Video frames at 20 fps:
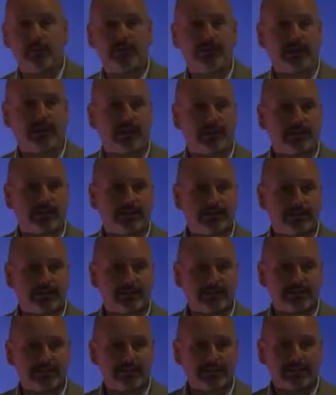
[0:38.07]
Project.
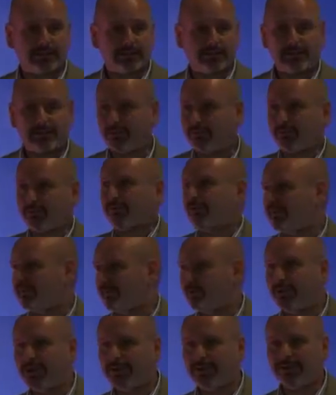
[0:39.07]
And look,
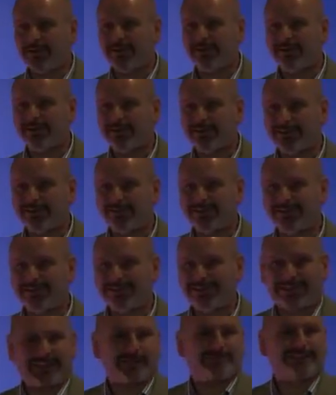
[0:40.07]
we're here.
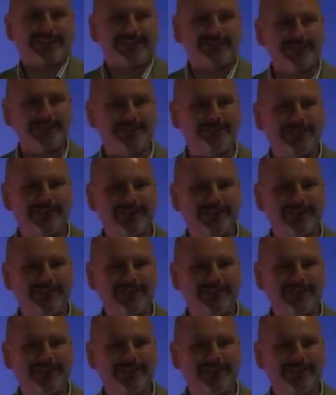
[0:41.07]
It's absolutely